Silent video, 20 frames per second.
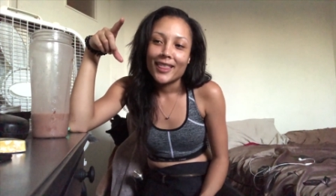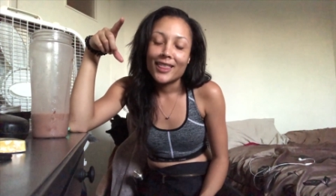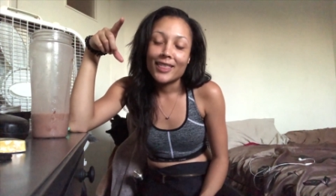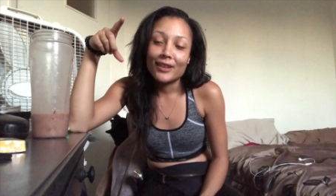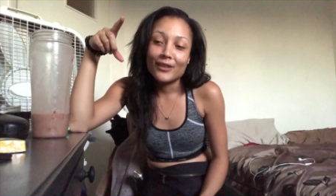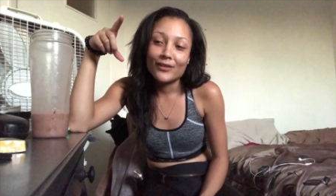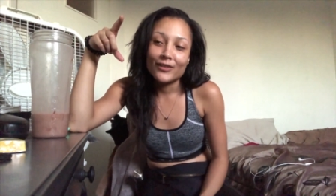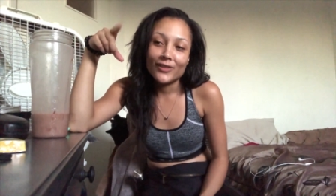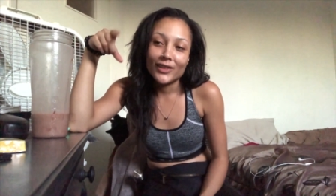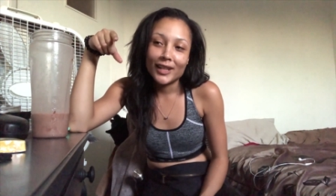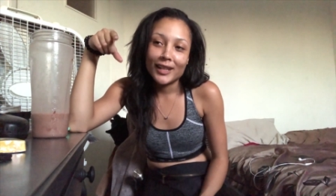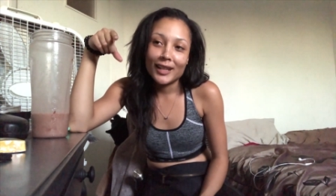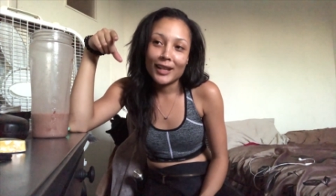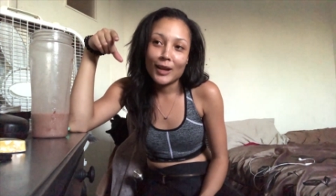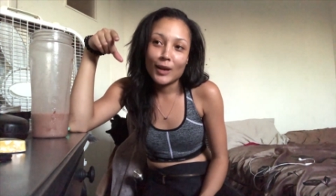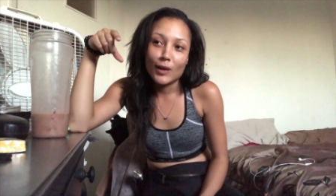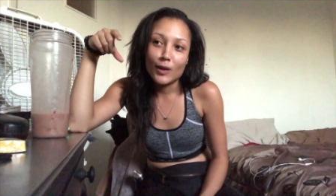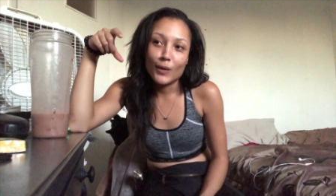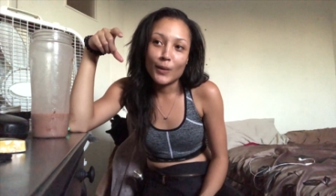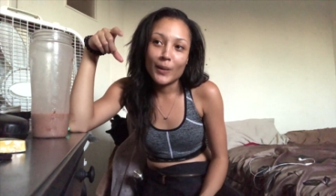the
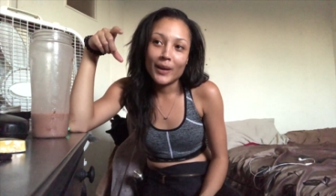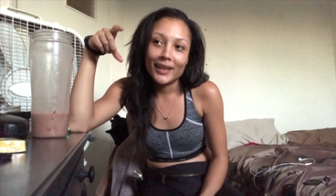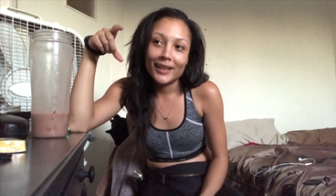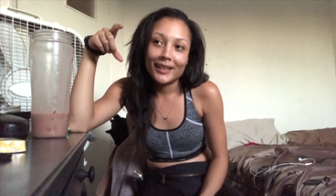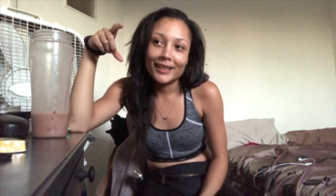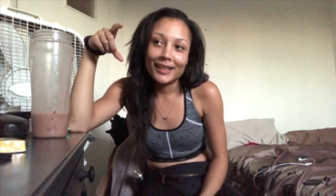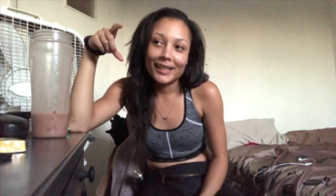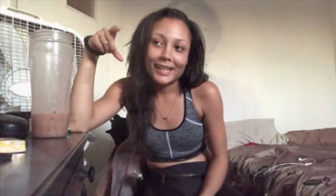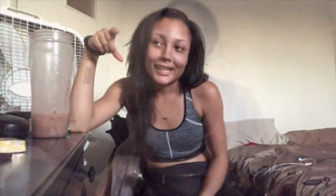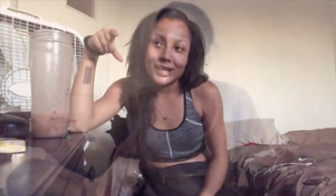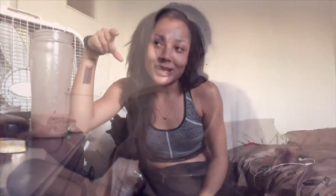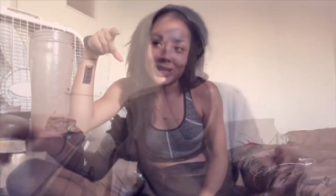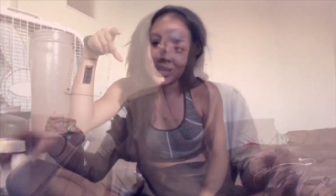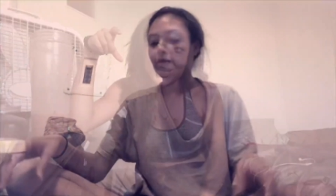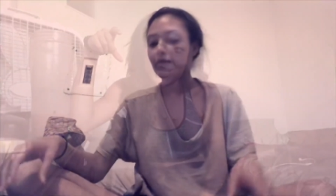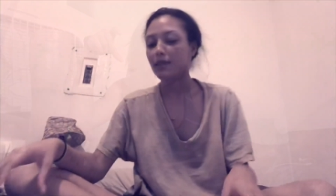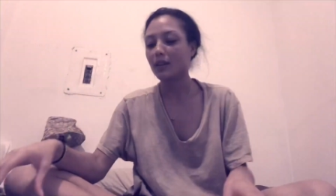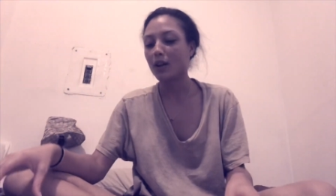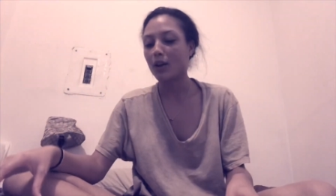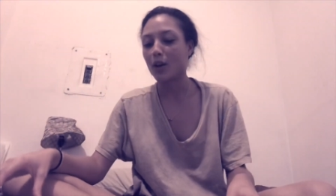video
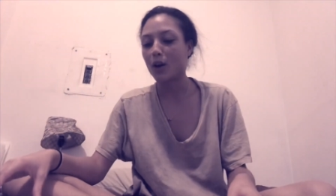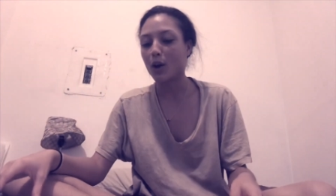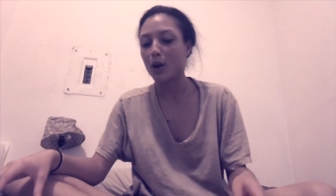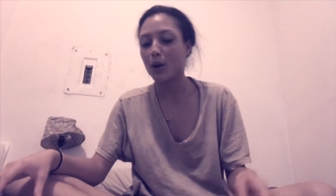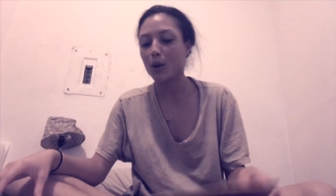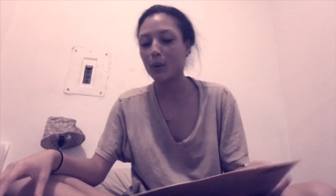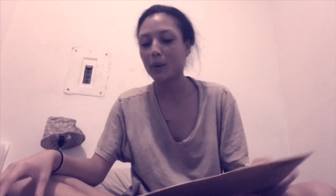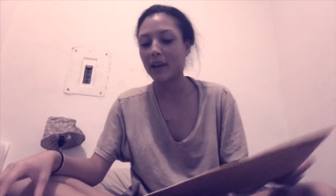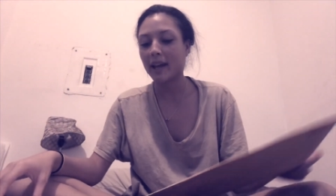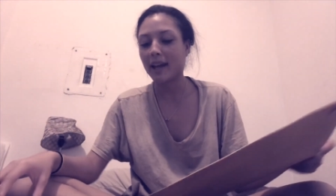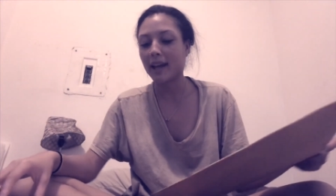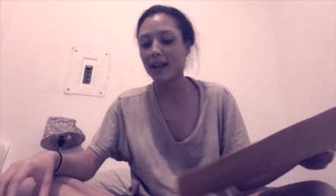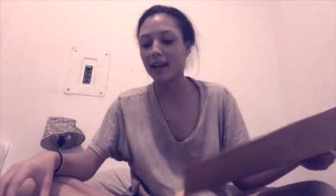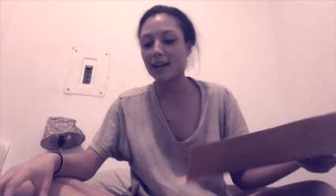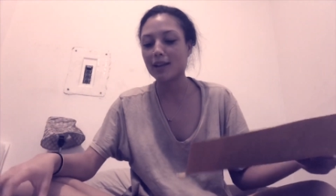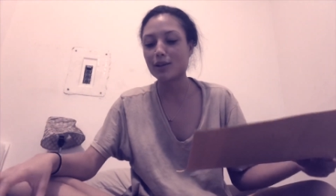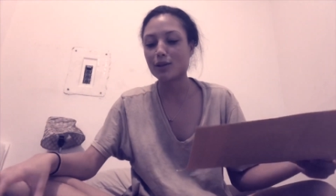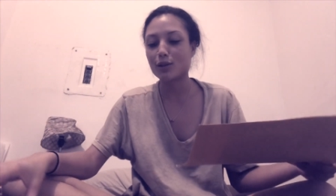here. Okay,